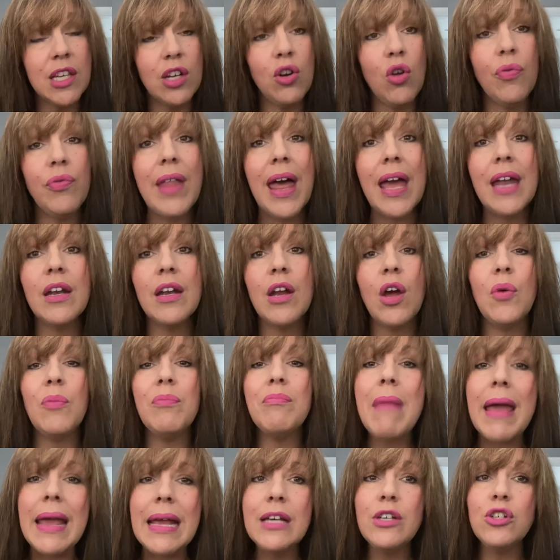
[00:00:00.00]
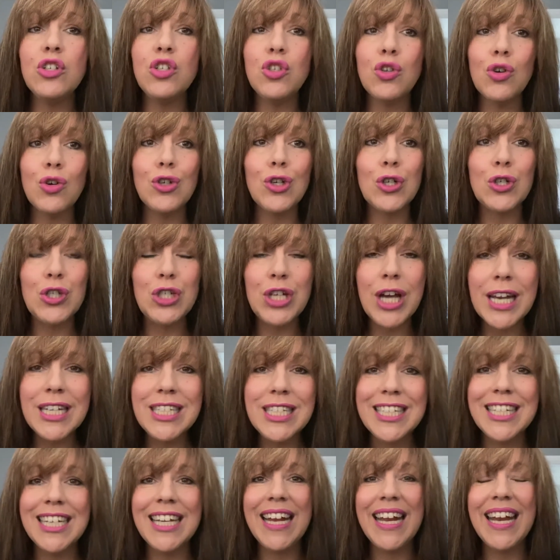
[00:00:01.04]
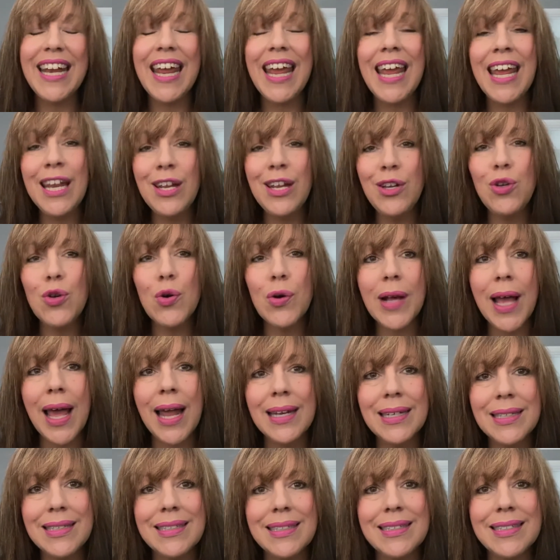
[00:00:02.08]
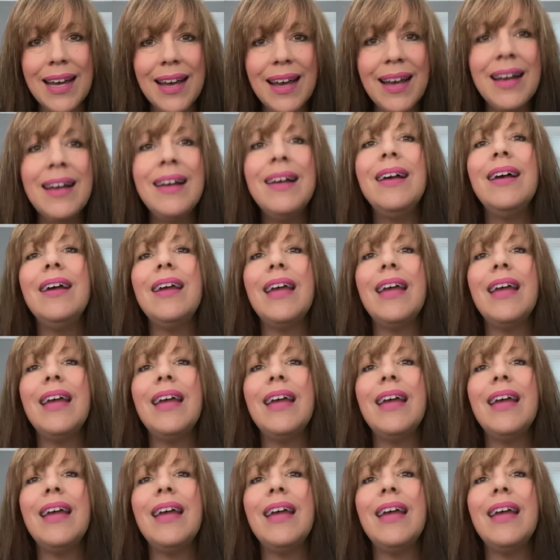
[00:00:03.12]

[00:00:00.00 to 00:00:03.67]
And on that note, make sure you're scheduling in your calendar